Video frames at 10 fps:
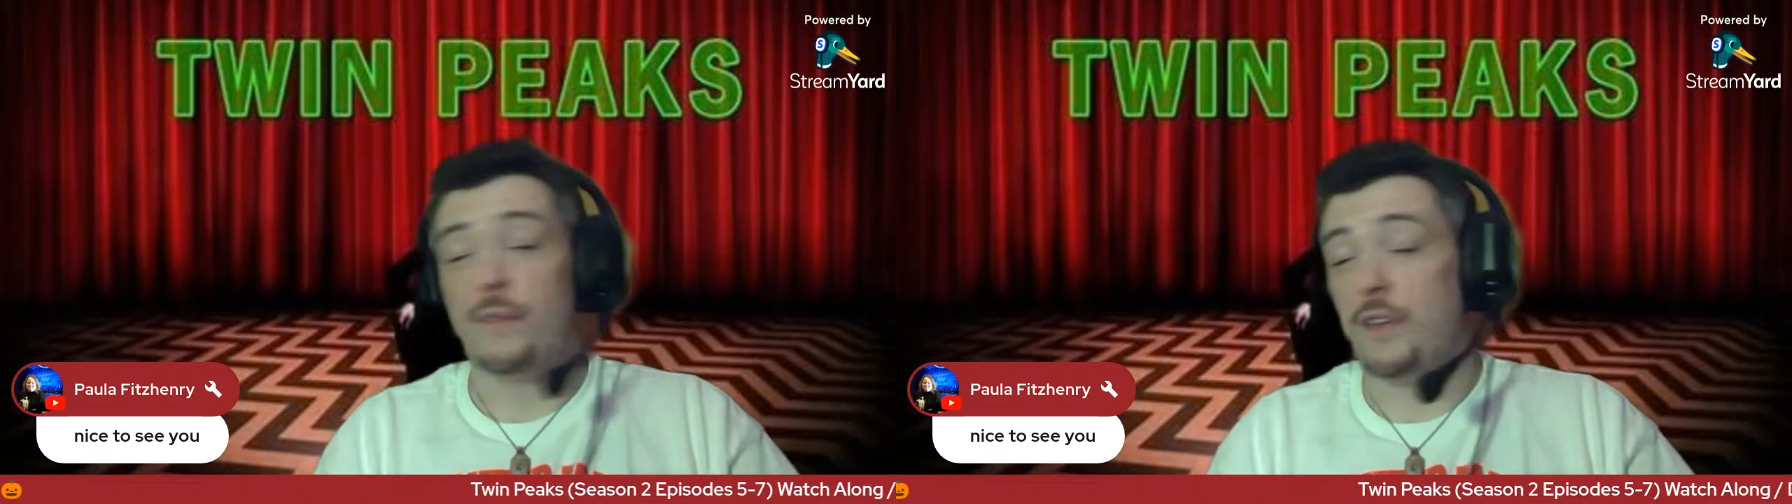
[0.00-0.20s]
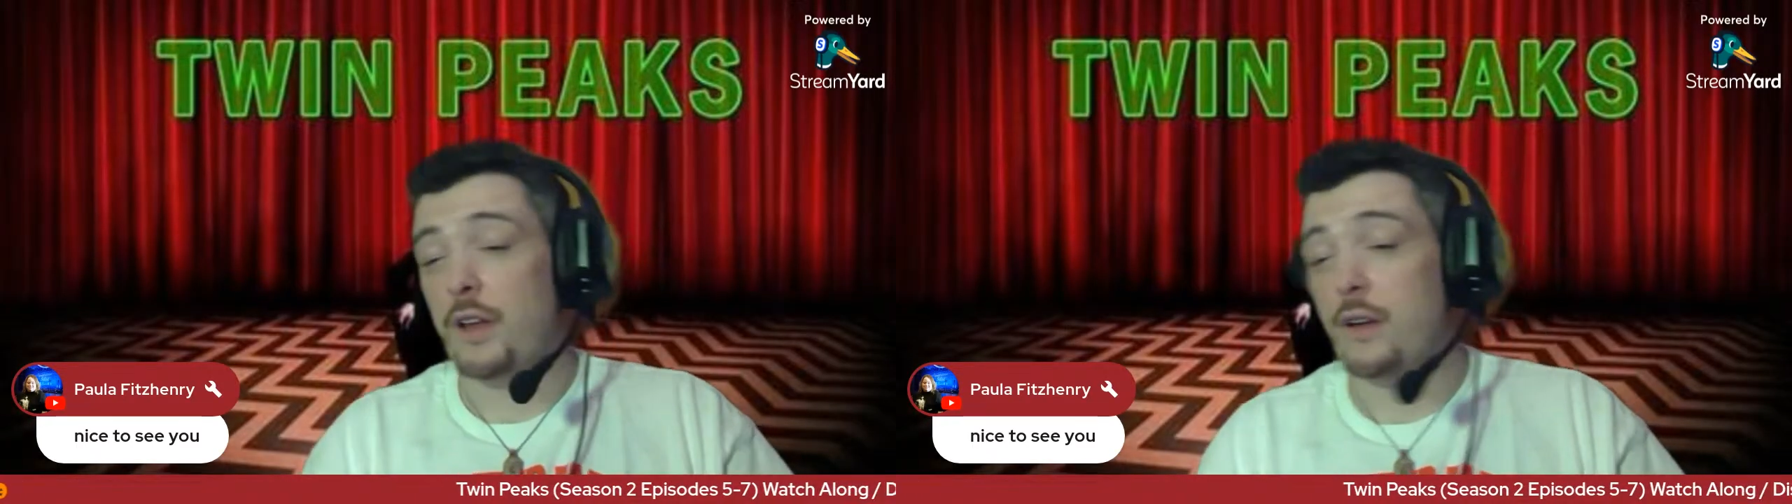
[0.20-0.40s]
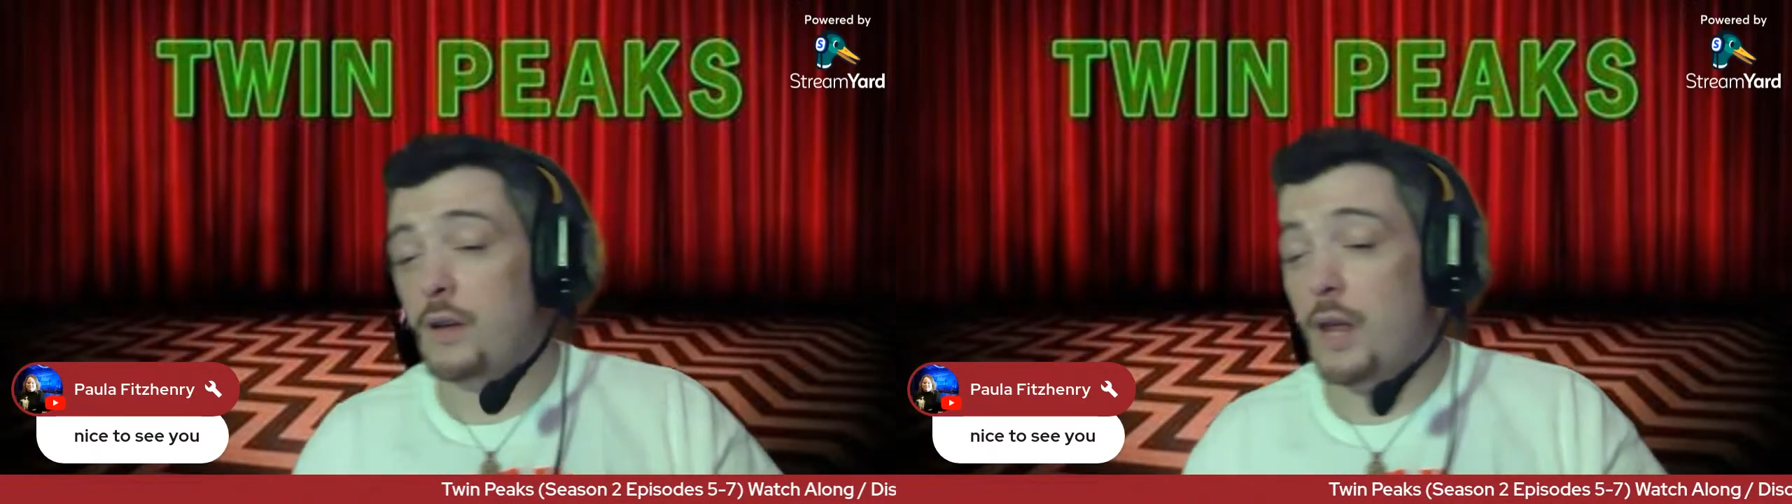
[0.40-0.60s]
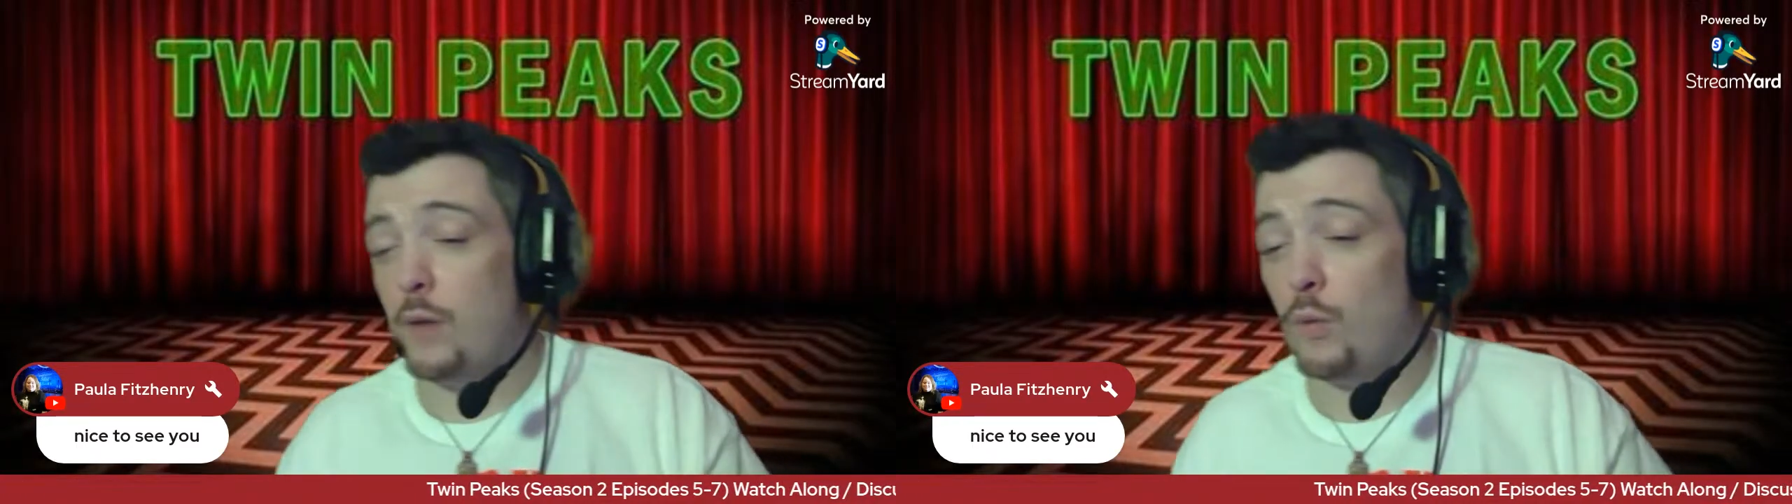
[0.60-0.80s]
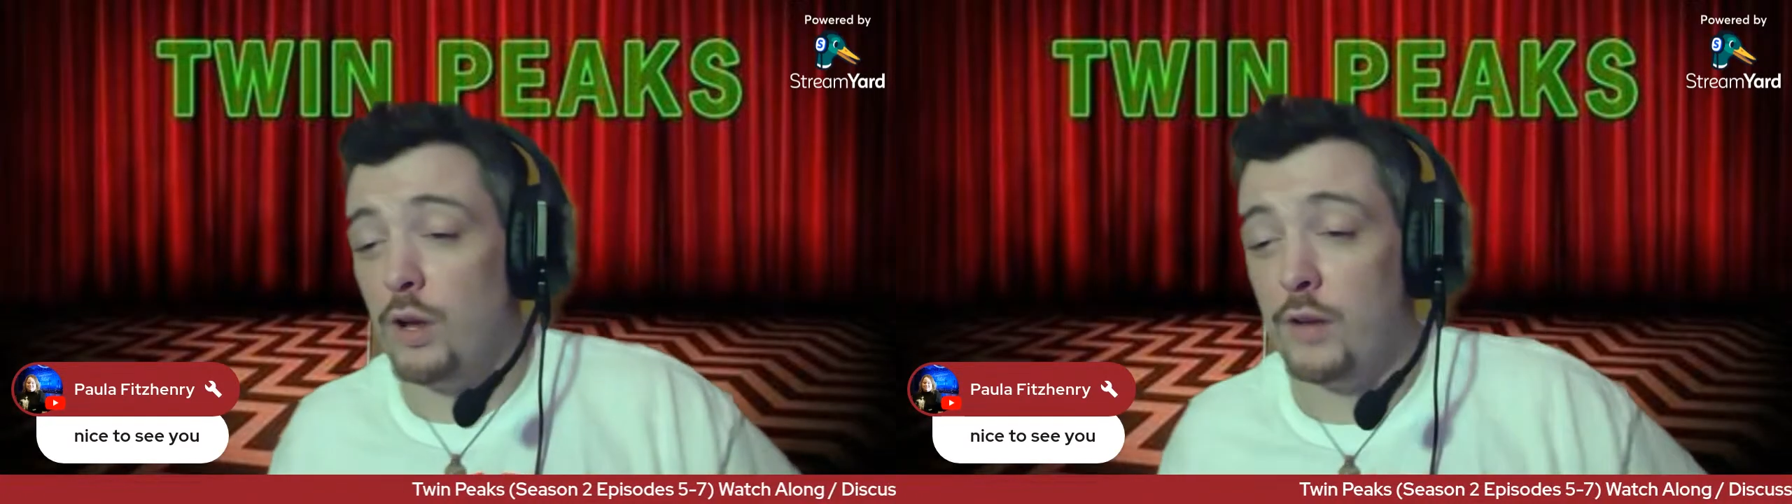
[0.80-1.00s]
in and
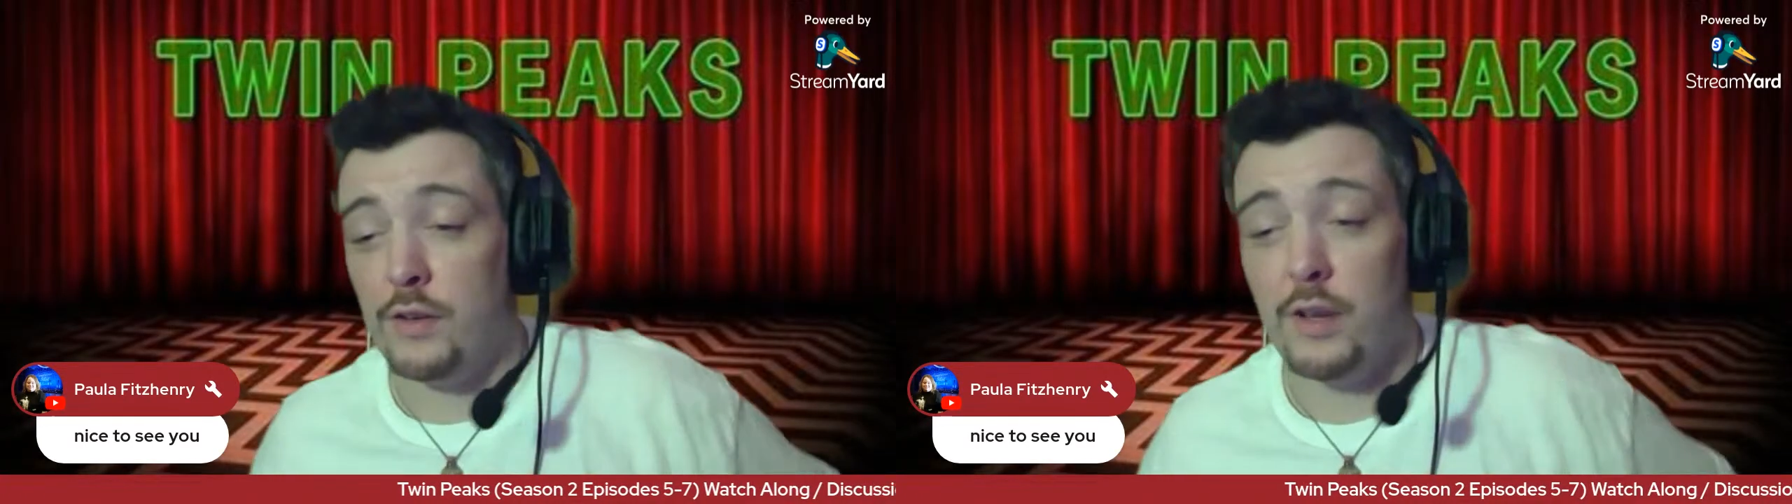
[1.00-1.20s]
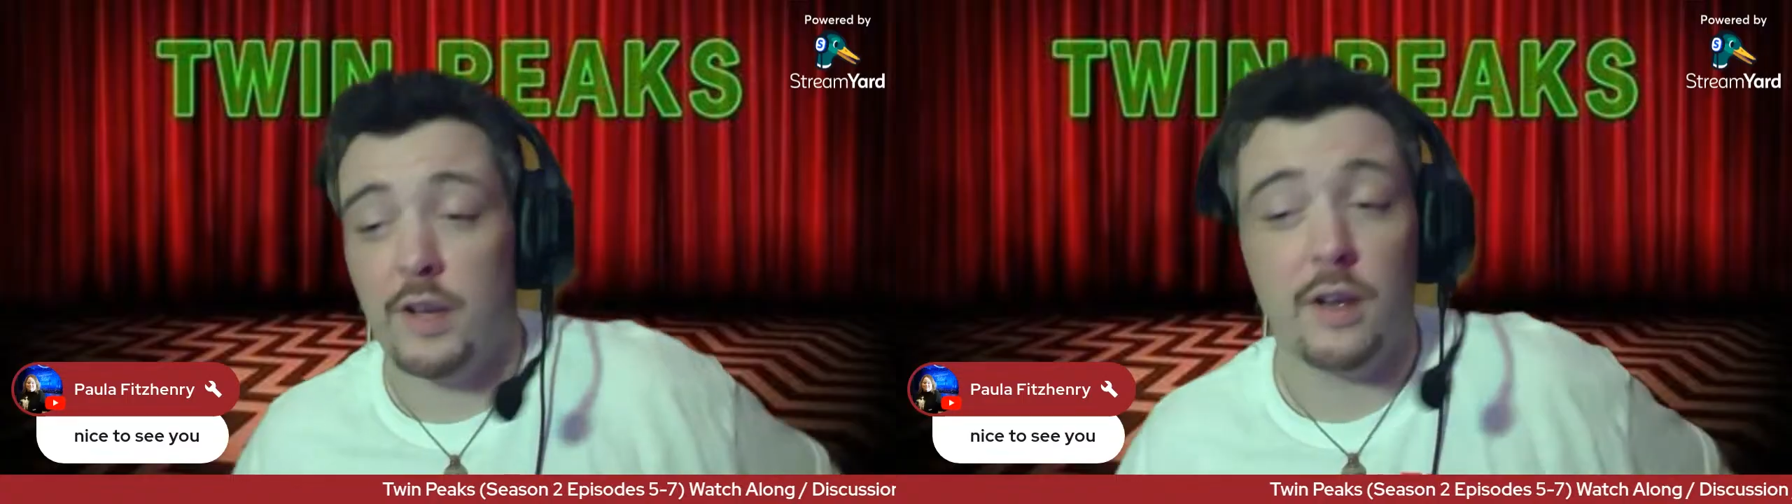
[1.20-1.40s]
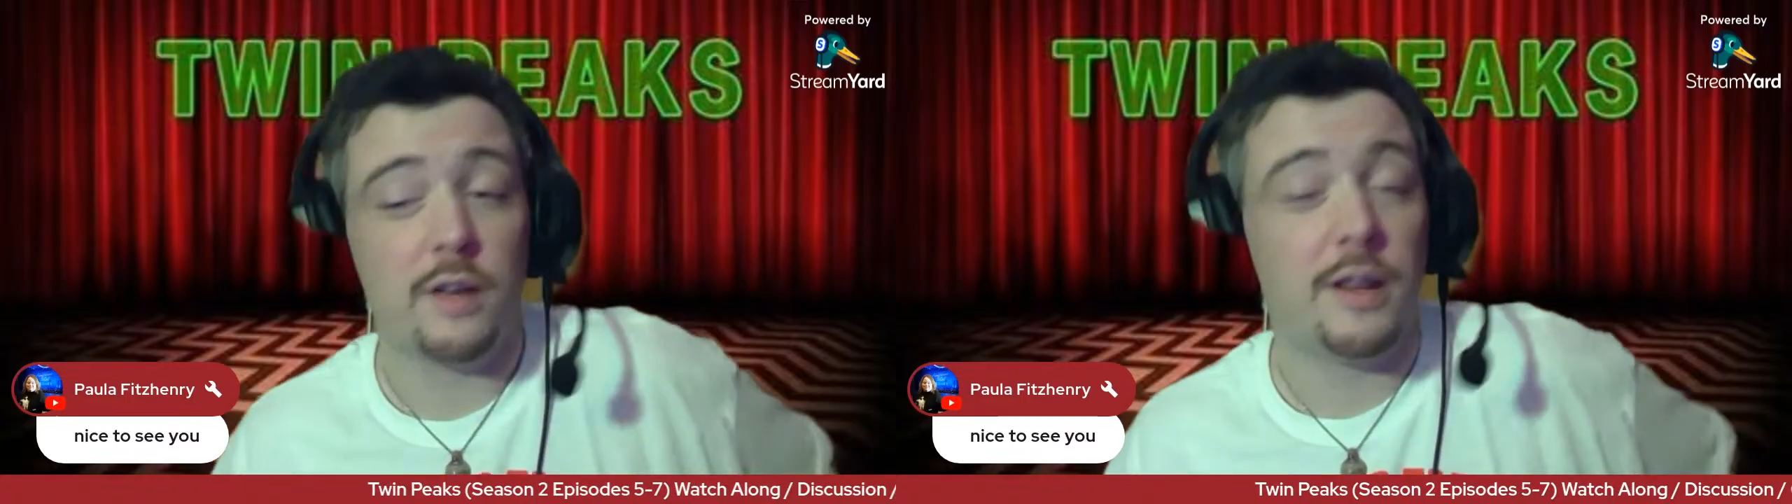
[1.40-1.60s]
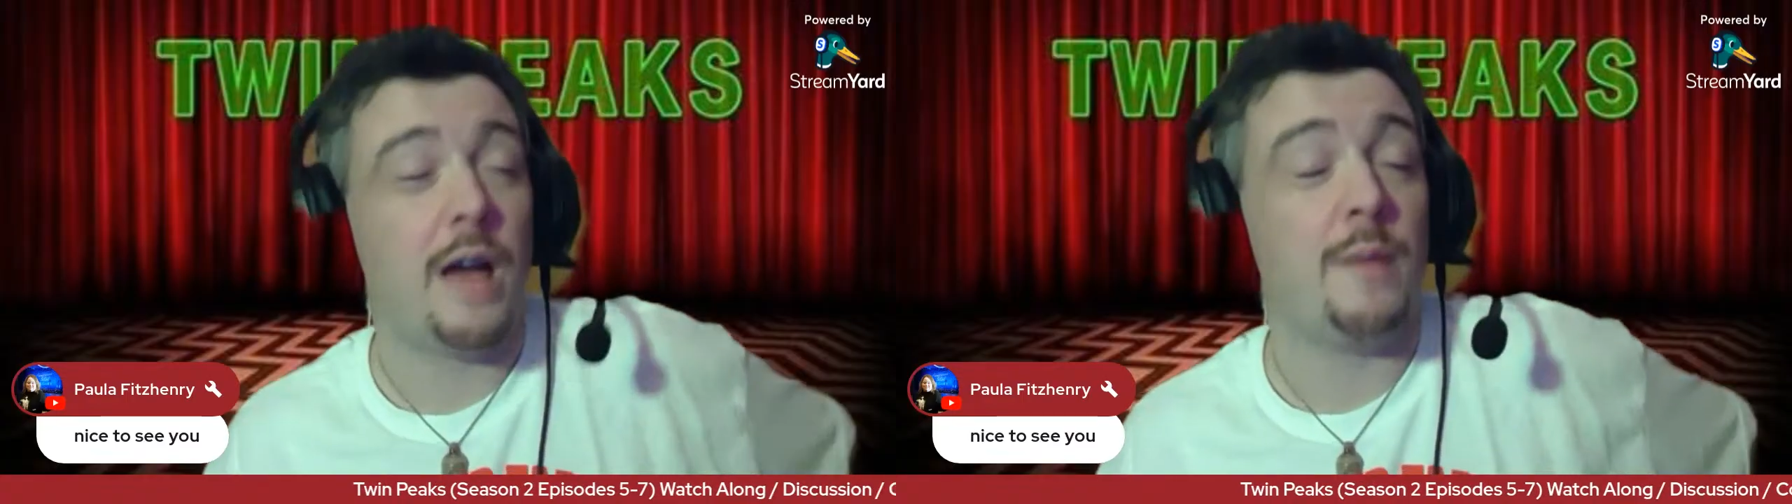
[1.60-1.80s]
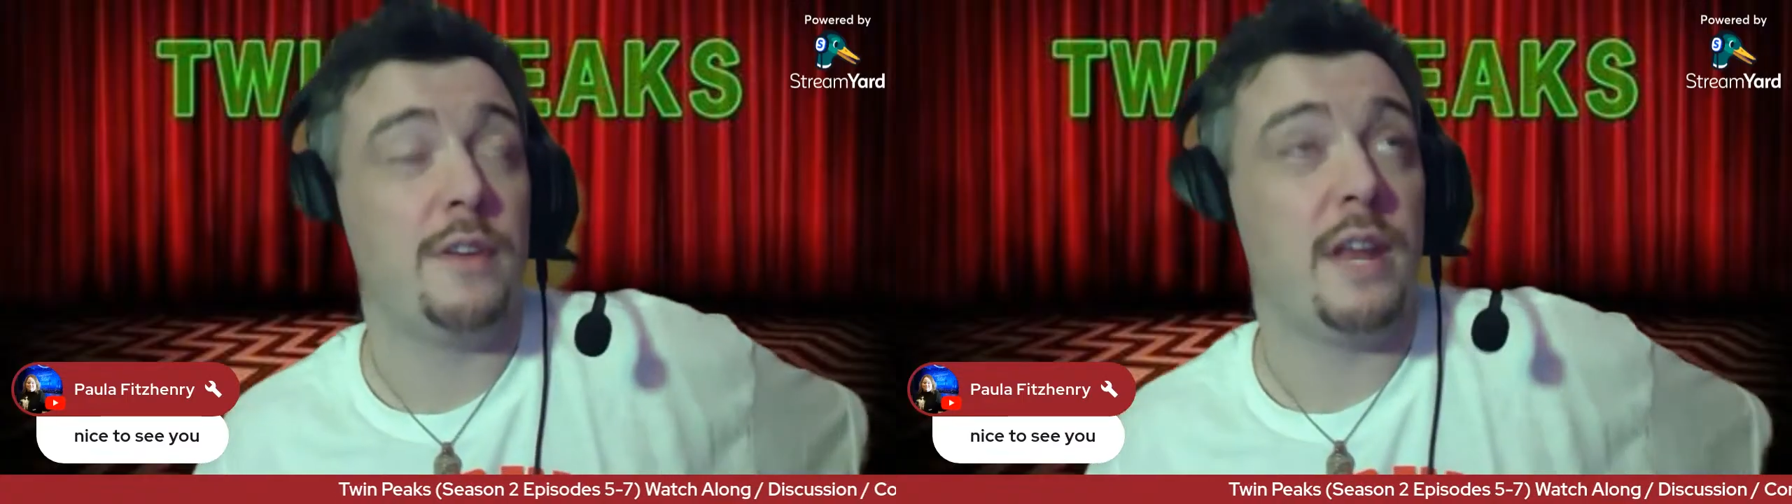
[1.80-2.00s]
wants a
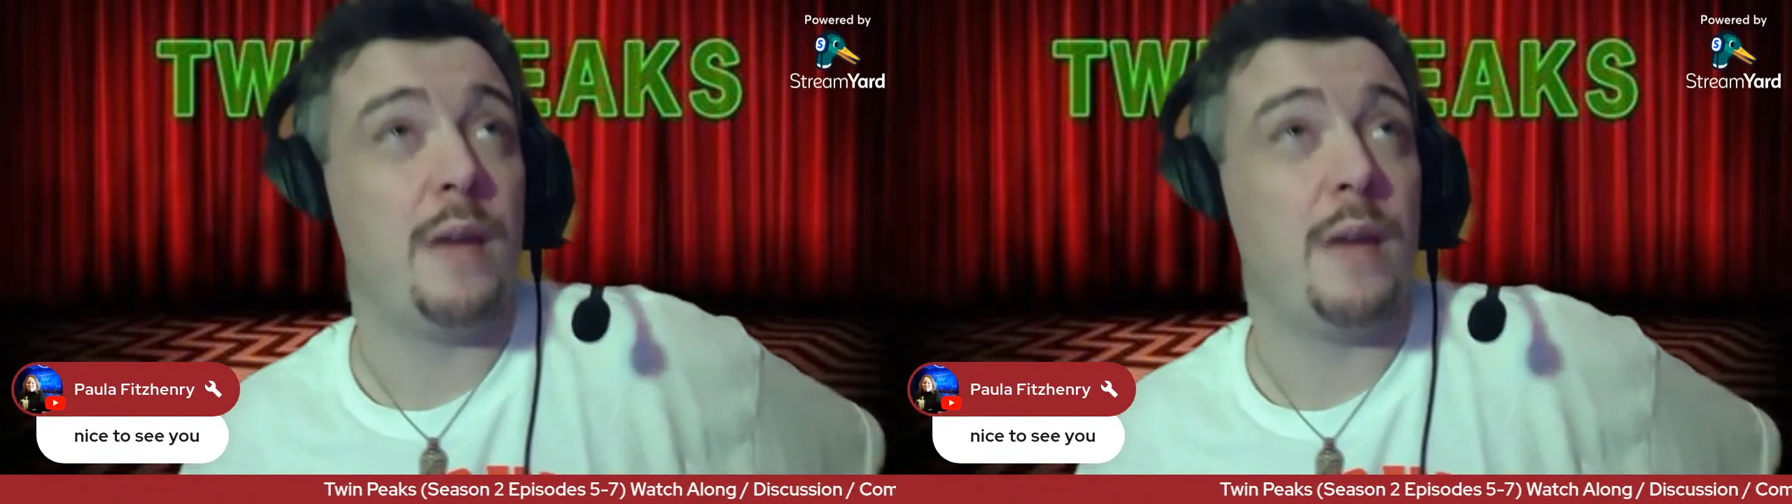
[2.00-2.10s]
timestamp